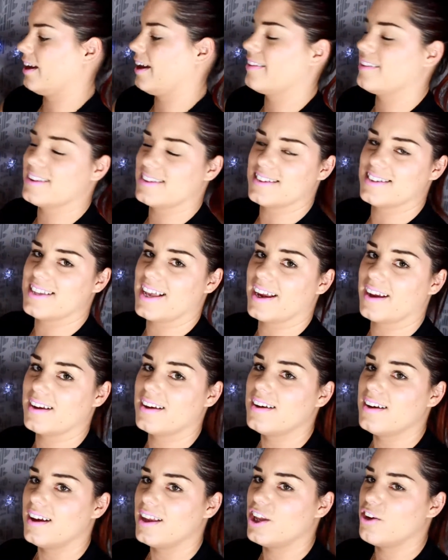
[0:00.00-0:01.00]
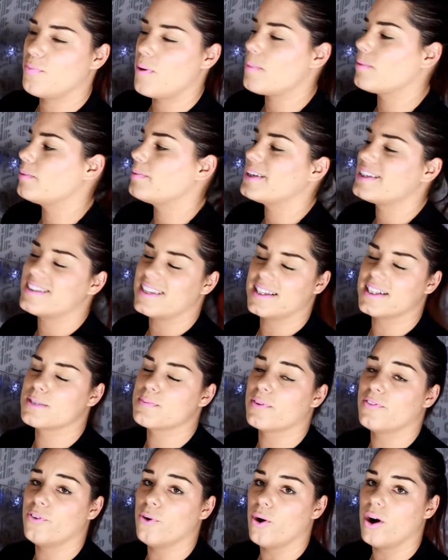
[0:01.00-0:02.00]
Okay, this is like, you've probably seen this
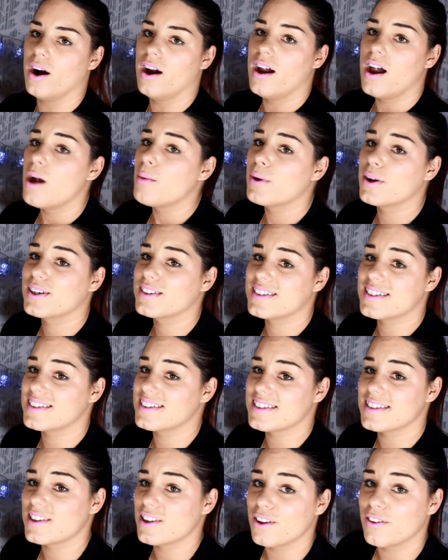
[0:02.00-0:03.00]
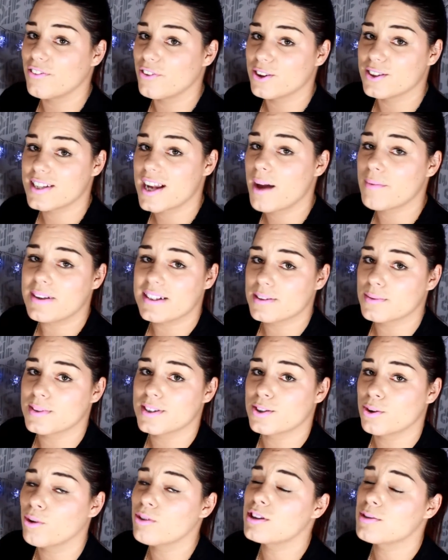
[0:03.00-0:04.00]
before, because this isn't the first time that
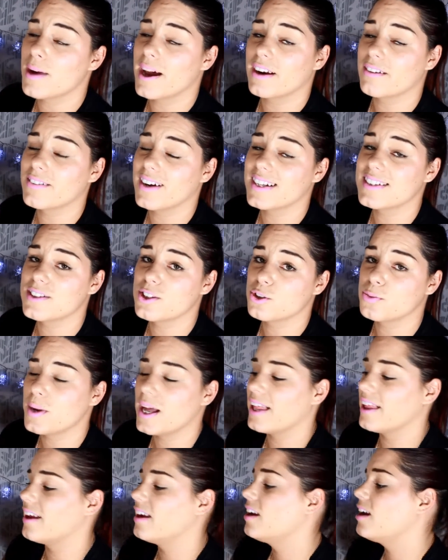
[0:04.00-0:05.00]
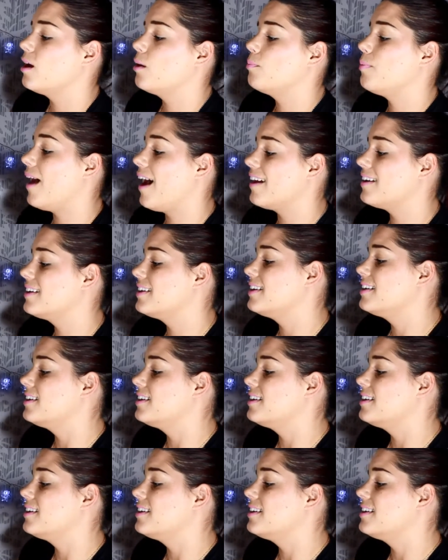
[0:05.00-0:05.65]
someone's talked about a Vice 2 palette, but